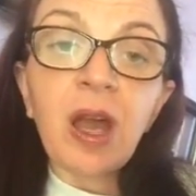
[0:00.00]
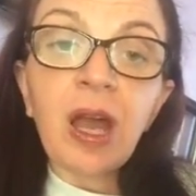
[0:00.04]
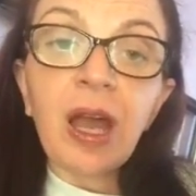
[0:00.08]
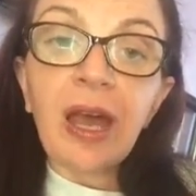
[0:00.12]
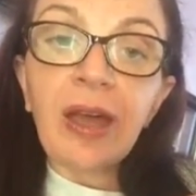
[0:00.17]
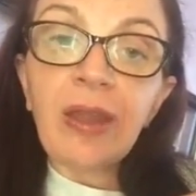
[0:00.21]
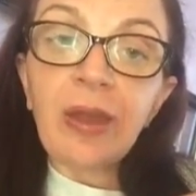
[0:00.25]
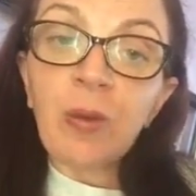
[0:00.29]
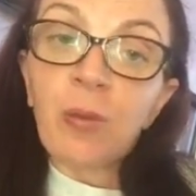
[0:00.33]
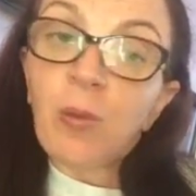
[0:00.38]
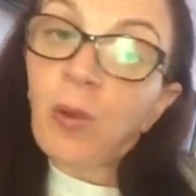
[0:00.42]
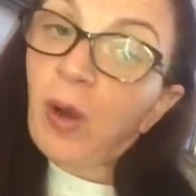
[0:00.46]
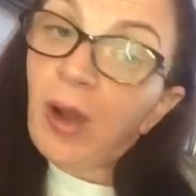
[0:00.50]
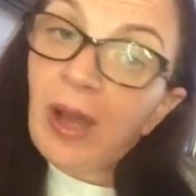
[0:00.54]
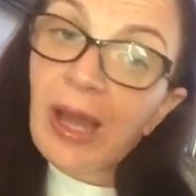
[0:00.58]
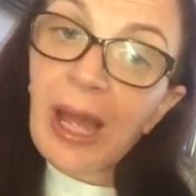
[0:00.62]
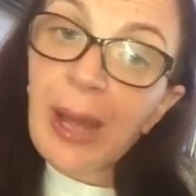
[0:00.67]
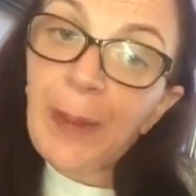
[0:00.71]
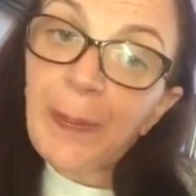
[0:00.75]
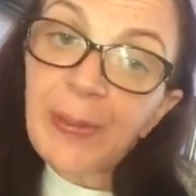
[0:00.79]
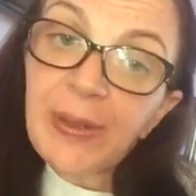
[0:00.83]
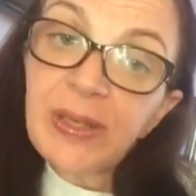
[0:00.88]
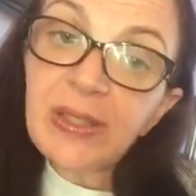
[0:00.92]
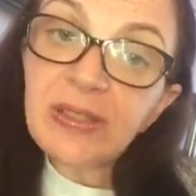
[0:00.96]
And then what
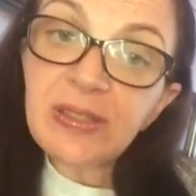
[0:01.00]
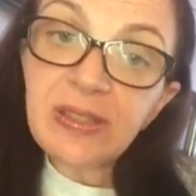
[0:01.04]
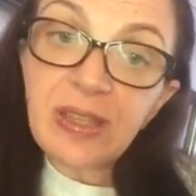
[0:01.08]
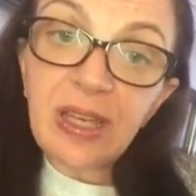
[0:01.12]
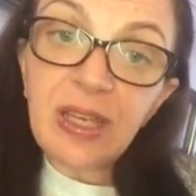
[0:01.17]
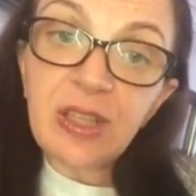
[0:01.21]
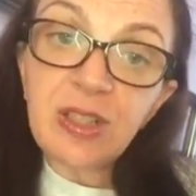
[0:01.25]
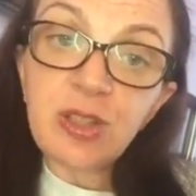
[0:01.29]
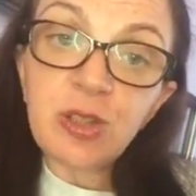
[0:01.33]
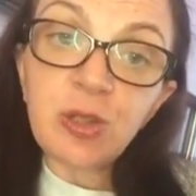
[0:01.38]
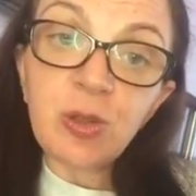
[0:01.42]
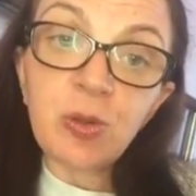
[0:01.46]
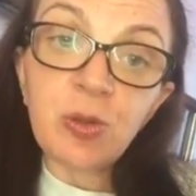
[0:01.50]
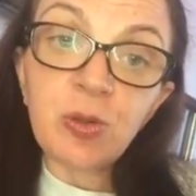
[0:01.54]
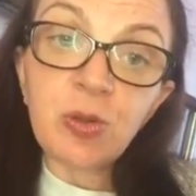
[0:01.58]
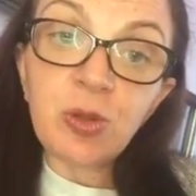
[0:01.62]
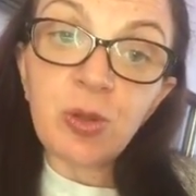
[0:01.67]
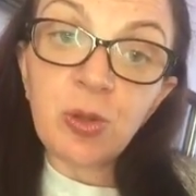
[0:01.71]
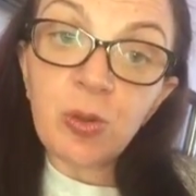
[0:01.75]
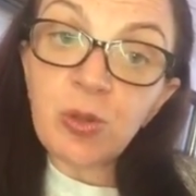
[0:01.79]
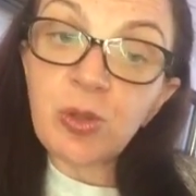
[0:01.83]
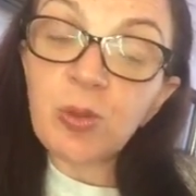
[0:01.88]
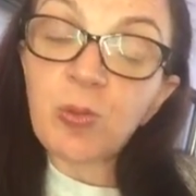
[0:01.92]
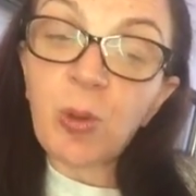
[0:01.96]
happens is you
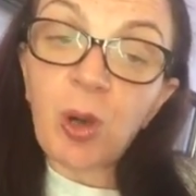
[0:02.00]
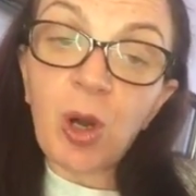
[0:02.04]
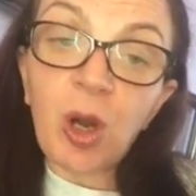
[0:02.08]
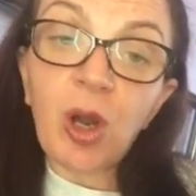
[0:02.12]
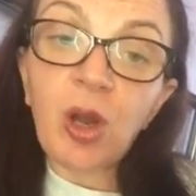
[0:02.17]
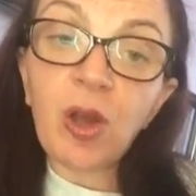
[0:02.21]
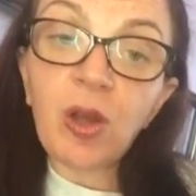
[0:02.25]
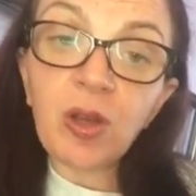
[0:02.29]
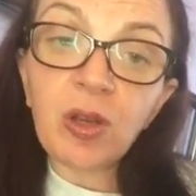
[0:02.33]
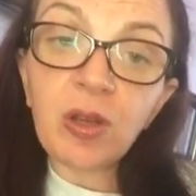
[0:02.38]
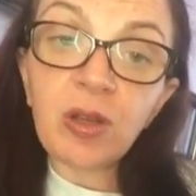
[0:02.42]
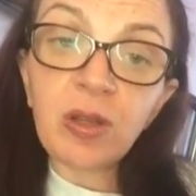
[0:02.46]
do the work.